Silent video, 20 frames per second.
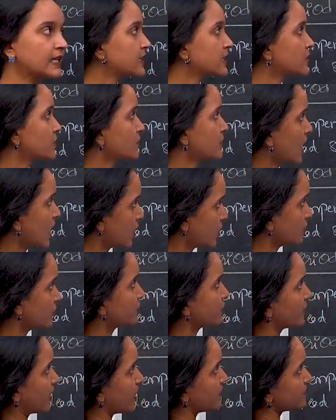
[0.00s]
So now
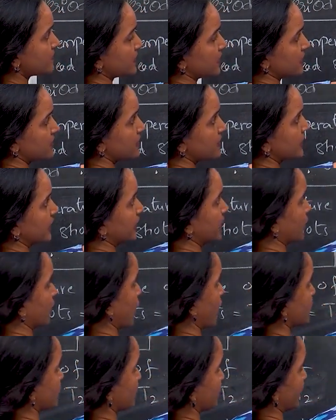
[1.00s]
from this, heat
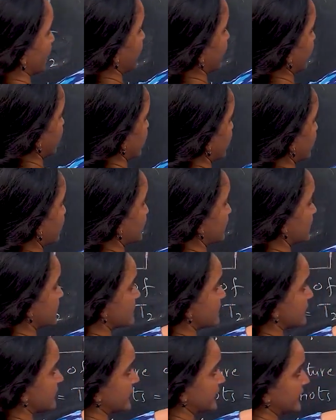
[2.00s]
lost by lead
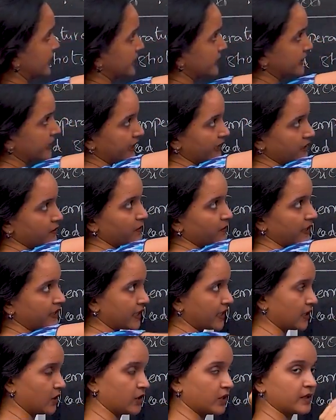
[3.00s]
equals heat gained by
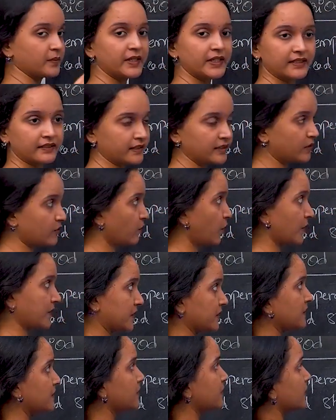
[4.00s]
calorimeter and water.
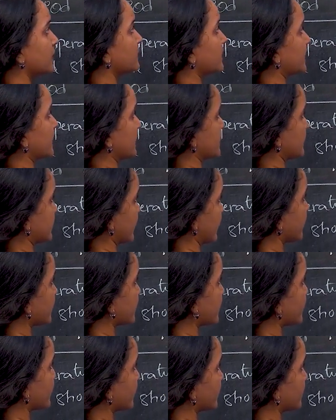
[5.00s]
You can say
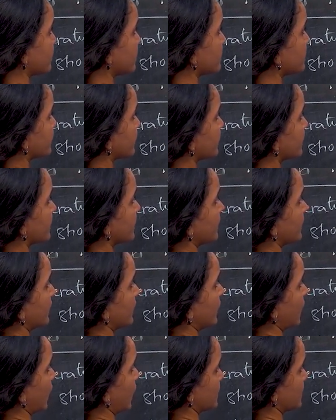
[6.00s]
Q
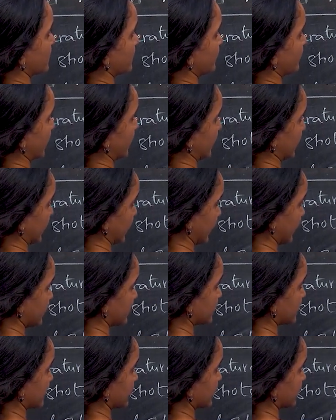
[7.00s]
lost by lead
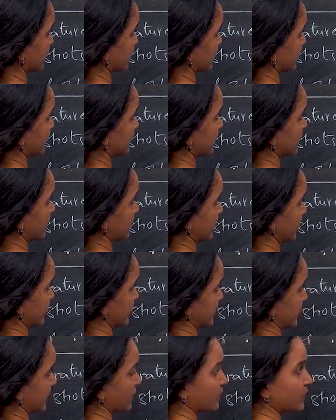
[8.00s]
is
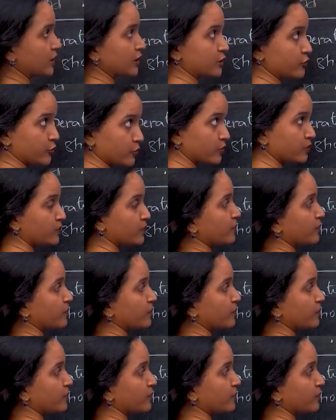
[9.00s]
equal to